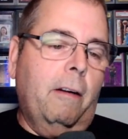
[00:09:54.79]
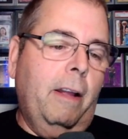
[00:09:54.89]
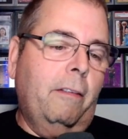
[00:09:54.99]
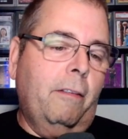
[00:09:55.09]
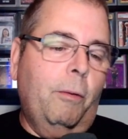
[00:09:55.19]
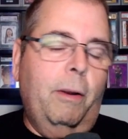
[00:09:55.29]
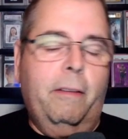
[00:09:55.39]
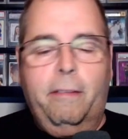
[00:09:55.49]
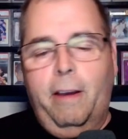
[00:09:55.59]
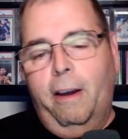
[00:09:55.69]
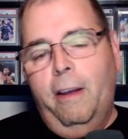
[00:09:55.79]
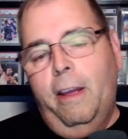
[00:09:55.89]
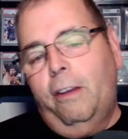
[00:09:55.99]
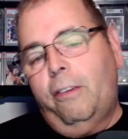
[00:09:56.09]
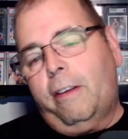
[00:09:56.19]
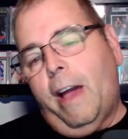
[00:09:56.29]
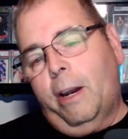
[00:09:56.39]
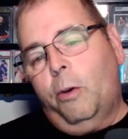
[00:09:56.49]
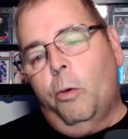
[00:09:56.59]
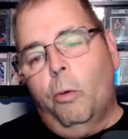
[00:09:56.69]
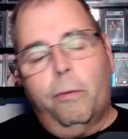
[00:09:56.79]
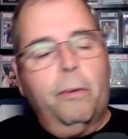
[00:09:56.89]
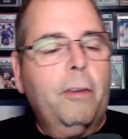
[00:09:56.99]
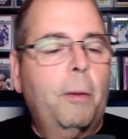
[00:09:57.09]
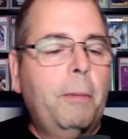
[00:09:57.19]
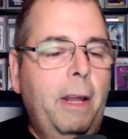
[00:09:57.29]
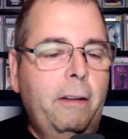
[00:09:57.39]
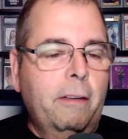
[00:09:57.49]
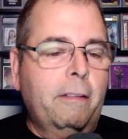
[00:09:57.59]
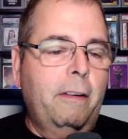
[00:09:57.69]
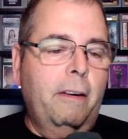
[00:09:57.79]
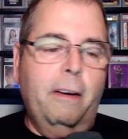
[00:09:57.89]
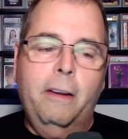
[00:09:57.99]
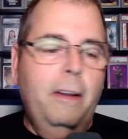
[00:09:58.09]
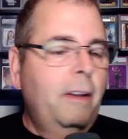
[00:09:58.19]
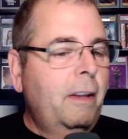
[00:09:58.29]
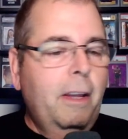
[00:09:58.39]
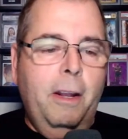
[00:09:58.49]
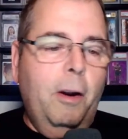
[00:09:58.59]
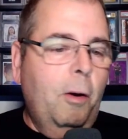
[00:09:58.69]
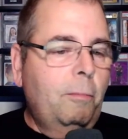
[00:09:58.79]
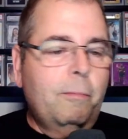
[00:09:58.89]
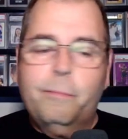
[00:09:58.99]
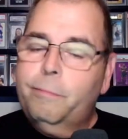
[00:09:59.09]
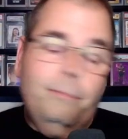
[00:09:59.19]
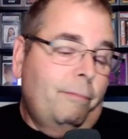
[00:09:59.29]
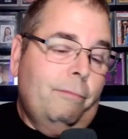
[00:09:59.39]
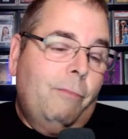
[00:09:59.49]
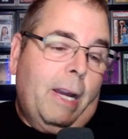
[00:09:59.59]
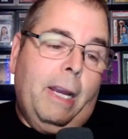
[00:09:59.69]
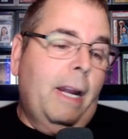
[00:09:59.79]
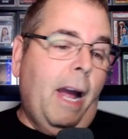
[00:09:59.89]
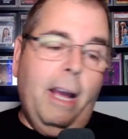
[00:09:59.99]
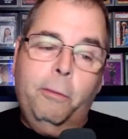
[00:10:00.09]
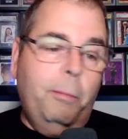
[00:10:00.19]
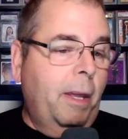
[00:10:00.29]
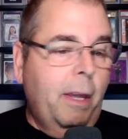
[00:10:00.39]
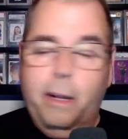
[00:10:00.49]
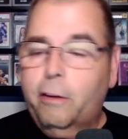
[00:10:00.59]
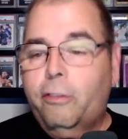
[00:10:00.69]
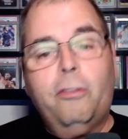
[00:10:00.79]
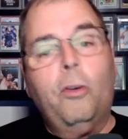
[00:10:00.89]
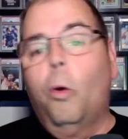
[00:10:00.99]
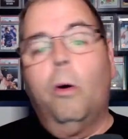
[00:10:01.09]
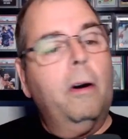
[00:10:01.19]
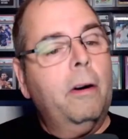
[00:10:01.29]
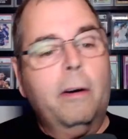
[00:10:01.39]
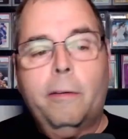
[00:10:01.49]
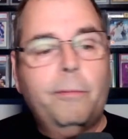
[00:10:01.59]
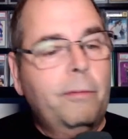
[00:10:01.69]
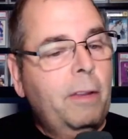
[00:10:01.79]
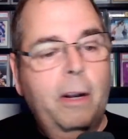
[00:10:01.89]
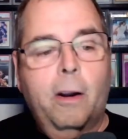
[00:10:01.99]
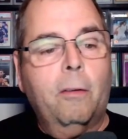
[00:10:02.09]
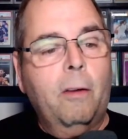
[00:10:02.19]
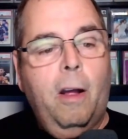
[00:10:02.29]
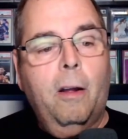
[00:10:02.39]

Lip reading: Right. So it's just kind of cool for somebody just to, you know, recognize me in a store, you know,